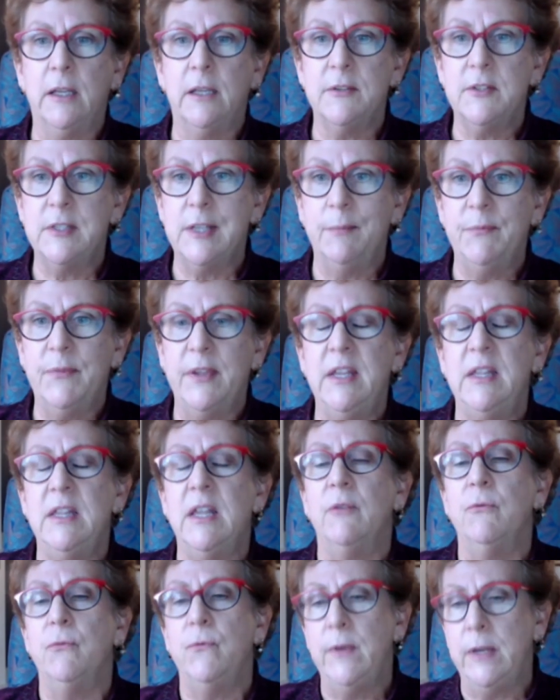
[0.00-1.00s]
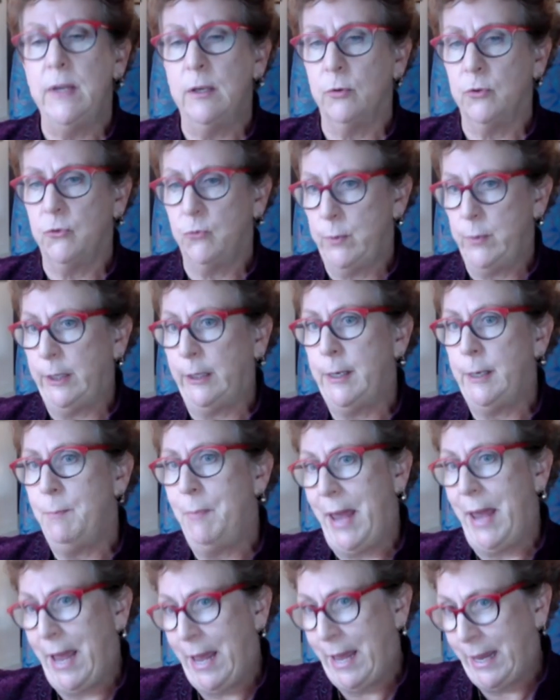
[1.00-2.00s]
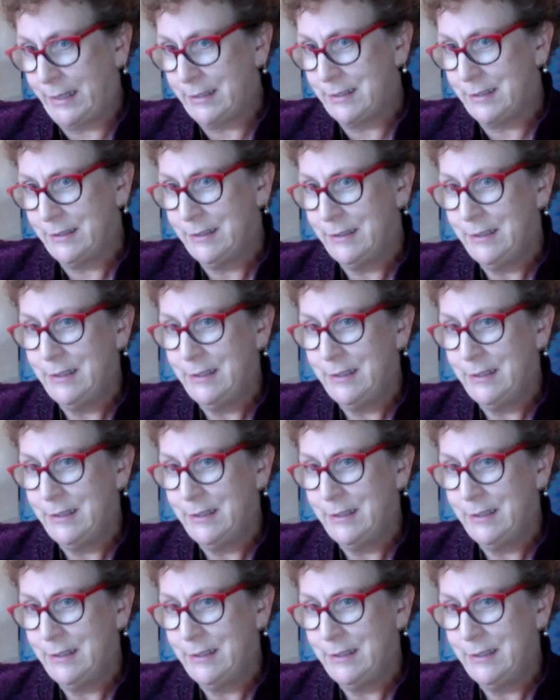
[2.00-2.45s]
of something that feels really bad.